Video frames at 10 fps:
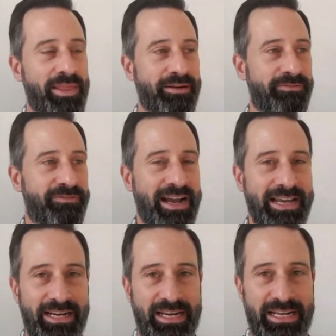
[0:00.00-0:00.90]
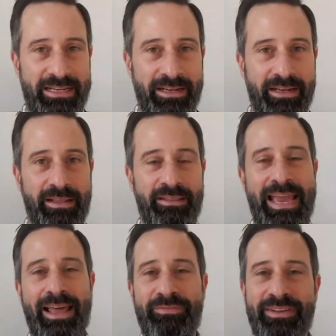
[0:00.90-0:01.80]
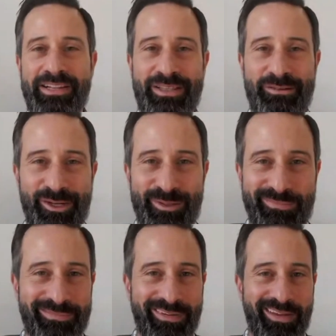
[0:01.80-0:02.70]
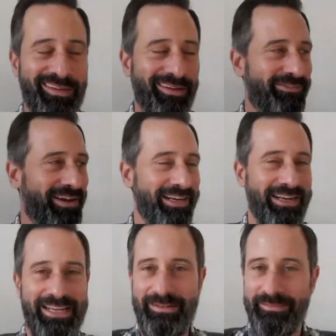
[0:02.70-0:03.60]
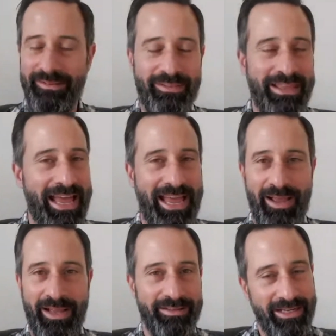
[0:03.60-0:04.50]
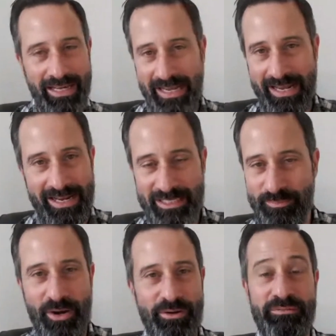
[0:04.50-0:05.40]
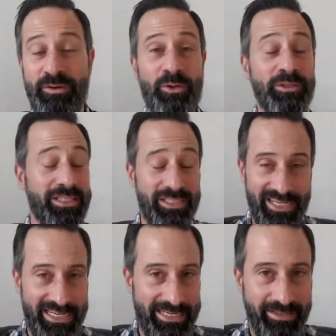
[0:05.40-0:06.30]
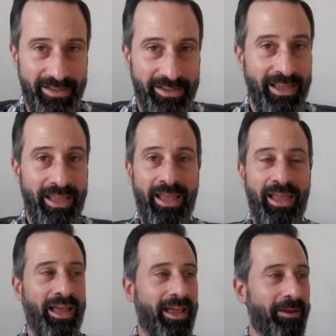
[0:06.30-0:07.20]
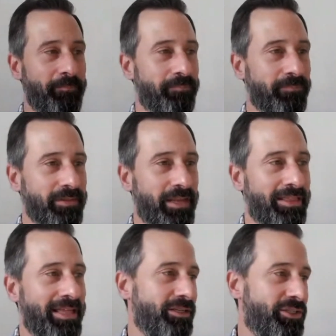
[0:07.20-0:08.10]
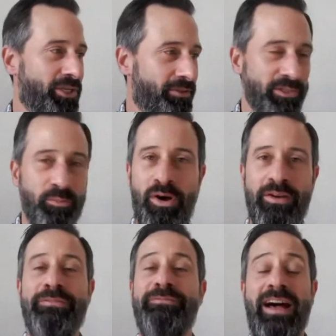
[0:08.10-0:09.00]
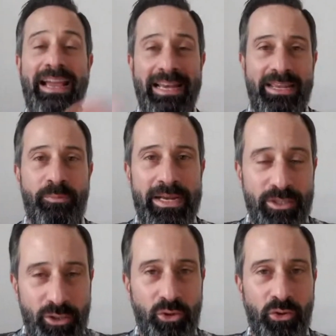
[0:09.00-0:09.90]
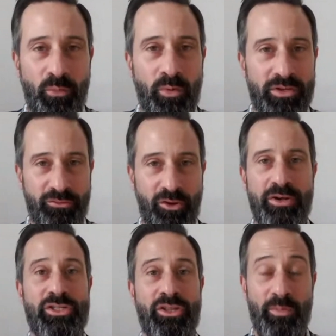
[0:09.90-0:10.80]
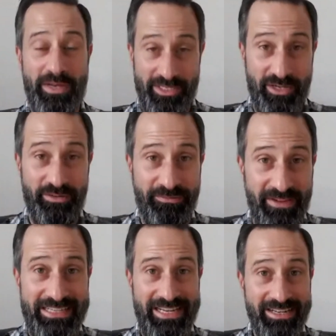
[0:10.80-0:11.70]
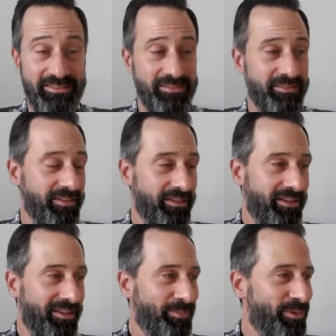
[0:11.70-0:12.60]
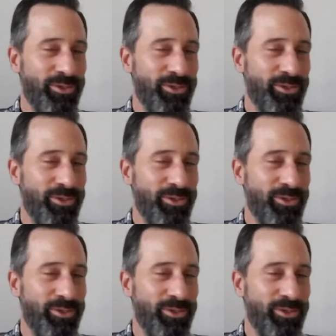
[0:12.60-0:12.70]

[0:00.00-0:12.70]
can finally, the elephants in the room are finally there, exposed for all to see. And that does two things. One, finally, we can call what's wrong so that we can start to fix it. But there's